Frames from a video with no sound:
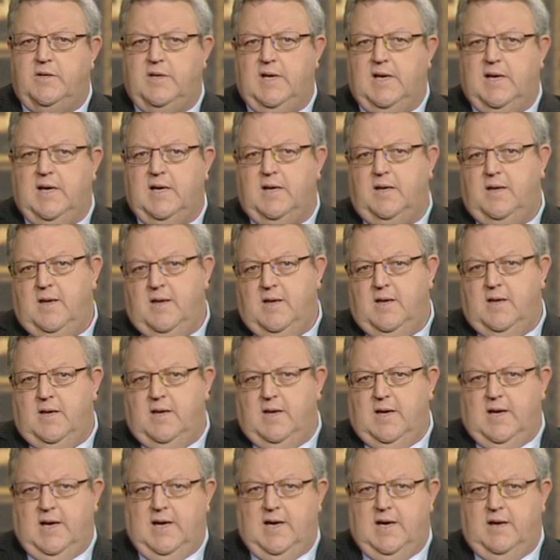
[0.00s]

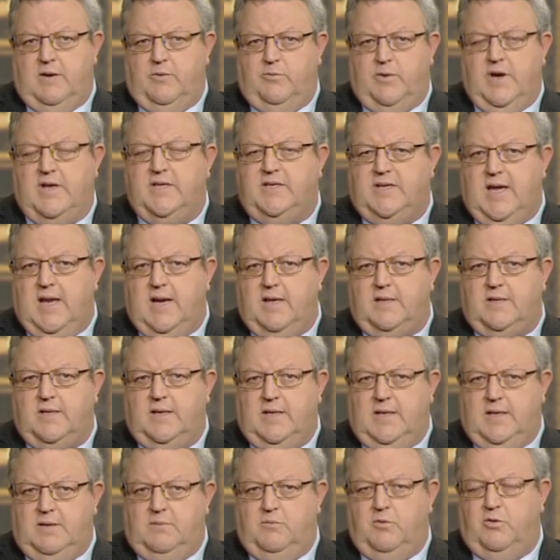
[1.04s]
runs out
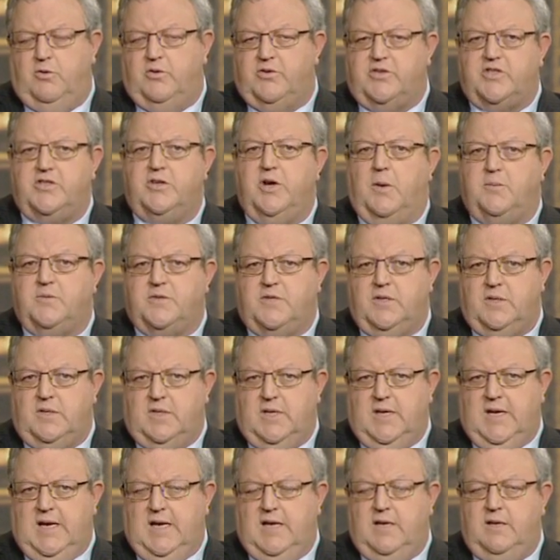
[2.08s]
or stops at
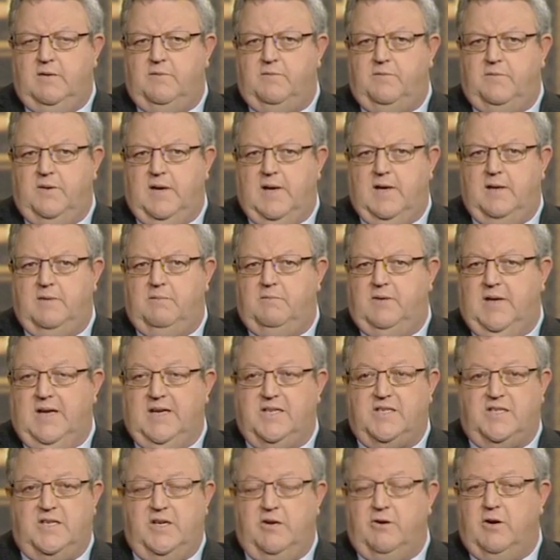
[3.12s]
the end of
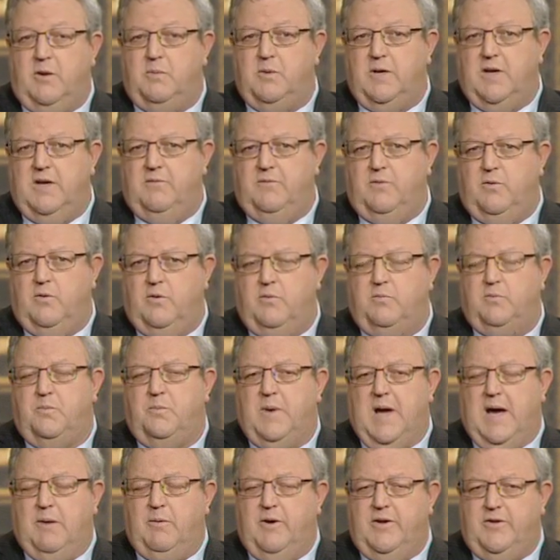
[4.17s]
next year, I believe, or
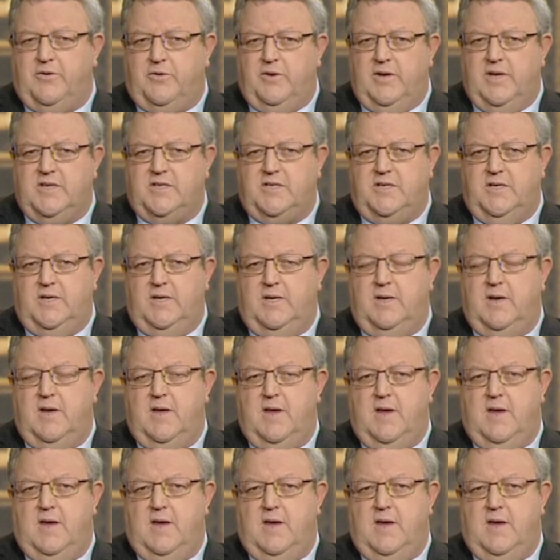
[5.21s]
partway through next year.